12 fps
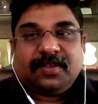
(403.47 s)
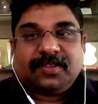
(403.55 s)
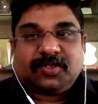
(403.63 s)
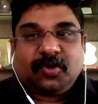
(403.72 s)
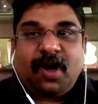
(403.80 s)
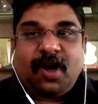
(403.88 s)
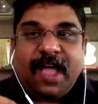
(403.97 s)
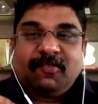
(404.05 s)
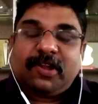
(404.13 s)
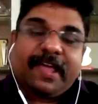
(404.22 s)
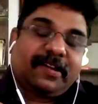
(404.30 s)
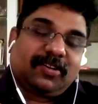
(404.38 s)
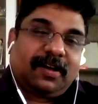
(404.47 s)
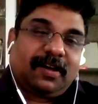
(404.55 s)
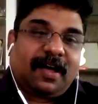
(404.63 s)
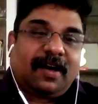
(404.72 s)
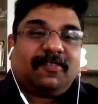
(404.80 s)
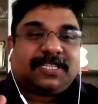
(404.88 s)
So I would like
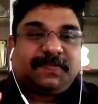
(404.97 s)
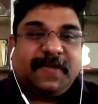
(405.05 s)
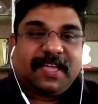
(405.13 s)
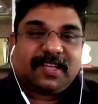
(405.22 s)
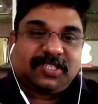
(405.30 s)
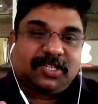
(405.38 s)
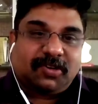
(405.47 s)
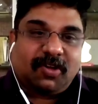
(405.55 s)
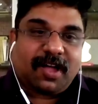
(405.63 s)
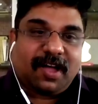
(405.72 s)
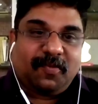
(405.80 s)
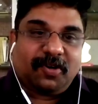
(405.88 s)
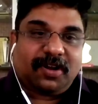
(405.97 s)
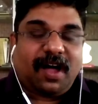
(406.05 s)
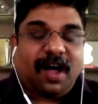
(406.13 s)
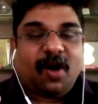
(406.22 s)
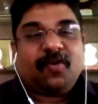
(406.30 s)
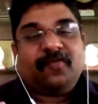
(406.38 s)
our speakers to talk about
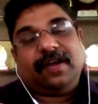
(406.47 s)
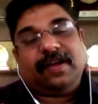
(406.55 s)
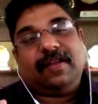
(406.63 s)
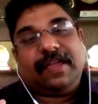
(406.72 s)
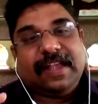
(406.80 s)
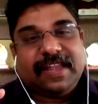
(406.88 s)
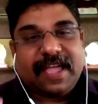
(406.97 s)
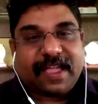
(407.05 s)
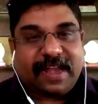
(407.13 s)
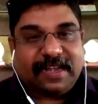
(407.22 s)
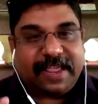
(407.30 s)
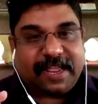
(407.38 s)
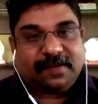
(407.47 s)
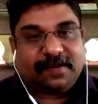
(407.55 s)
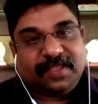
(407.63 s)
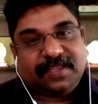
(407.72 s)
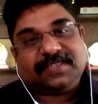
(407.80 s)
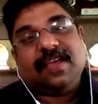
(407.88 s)
how India can take
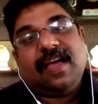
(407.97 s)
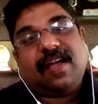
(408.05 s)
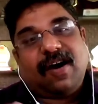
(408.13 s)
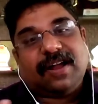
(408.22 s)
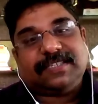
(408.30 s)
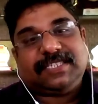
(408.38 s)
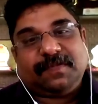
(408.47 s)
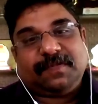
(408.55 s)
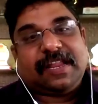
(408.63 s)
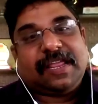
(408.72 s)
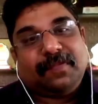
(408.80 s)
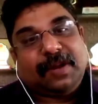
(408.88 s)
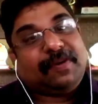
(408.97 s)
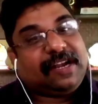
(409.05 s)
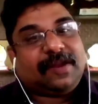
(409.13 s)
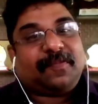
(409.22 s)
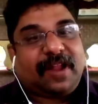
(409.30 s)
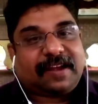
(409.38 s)
up this concept and implement
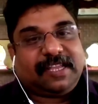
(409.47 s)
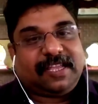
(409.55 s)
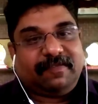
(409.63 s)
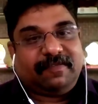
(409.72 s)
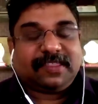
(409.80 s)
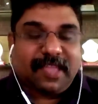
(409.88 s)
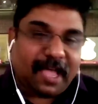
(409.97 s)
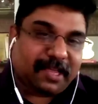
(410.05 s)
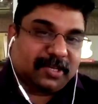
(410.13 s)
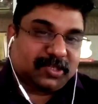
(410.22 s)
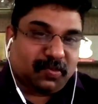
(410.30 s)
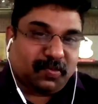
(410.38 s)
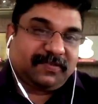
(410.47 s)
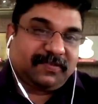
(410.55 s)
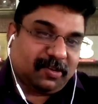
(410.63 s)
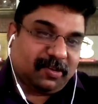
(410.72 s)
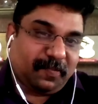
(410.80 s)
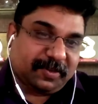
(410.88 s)
in a practical way. Thank you so much for
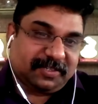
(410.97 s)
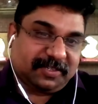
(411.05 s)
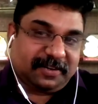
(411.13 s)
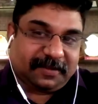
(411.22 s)
the opportunity.